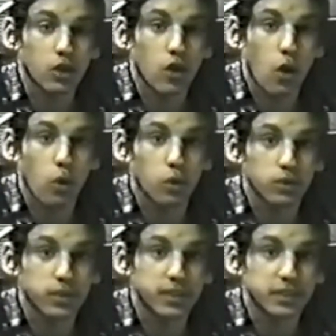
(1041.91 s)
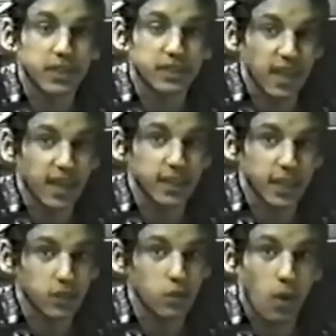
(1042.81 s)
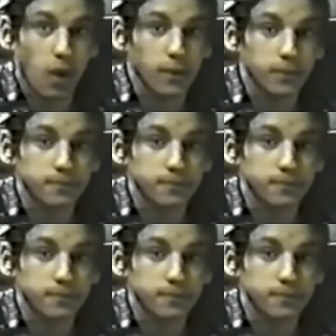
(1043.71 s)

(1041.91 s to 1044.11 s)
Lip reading: cold, exactly like you are.